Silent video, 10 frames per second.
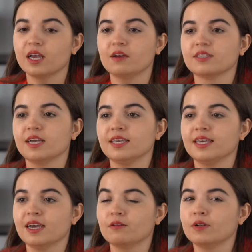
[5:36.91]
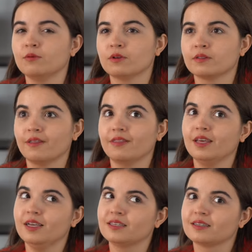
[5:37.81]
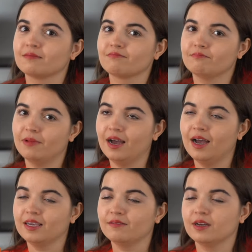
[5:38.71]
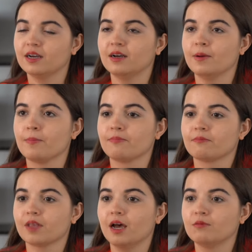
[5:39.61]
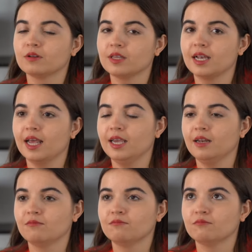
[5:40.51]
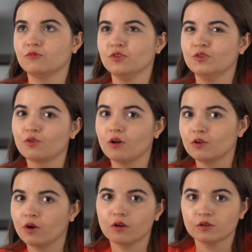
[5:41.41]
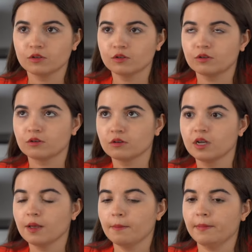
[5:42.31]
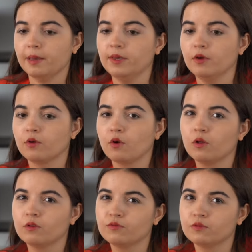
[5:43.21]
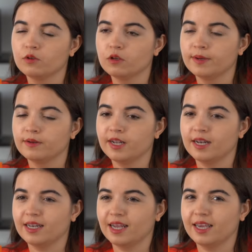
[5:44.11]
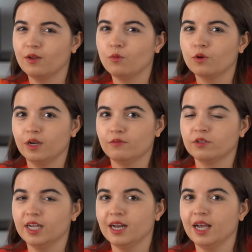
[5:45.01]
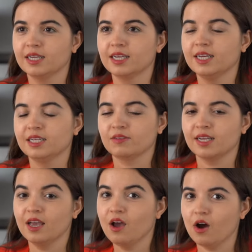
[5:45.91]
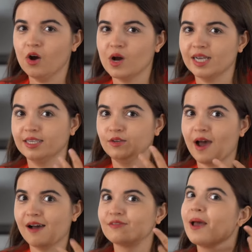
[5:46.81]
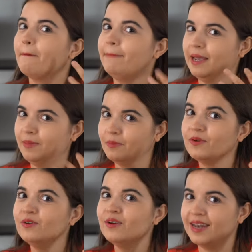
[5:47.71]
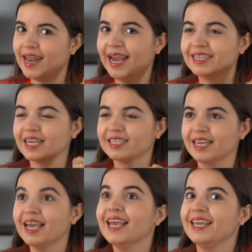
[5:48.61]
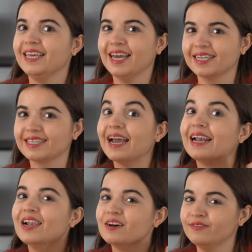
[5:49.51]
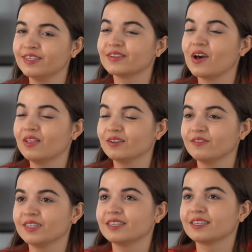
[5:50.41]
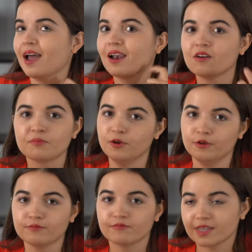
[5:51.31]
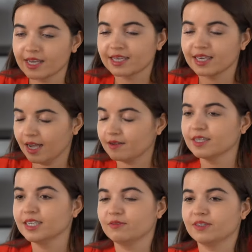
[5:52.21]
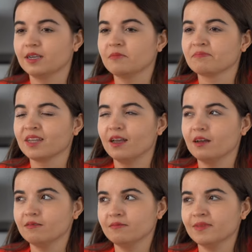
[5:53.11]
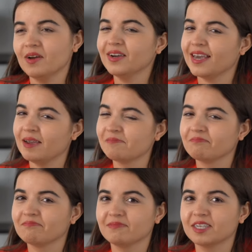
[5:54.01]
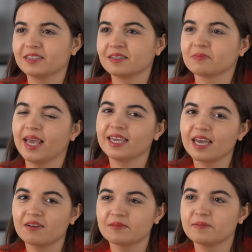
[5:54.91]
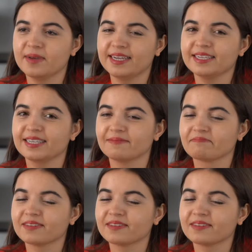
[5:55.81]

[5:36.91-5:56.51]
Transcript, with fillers: I was like, yeah, I really want this bag. I want it like in neutral color or maybe a colorful color that I can wear every day. Like she was like, oh, I see you have baby blue nails. I say, yes, I love this color. I love blue. Like, yeah. She was like, okay, just hang out a moment.